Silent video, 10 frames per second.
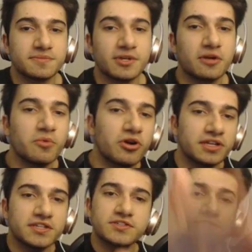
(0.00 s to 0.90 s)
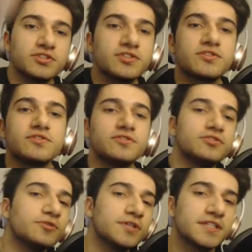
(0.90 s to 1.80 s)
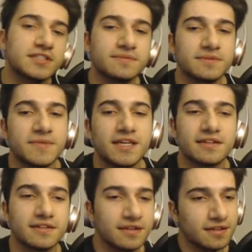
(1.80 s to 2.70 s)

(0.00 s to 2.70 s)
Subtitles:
but our Morgan is just doing something, man.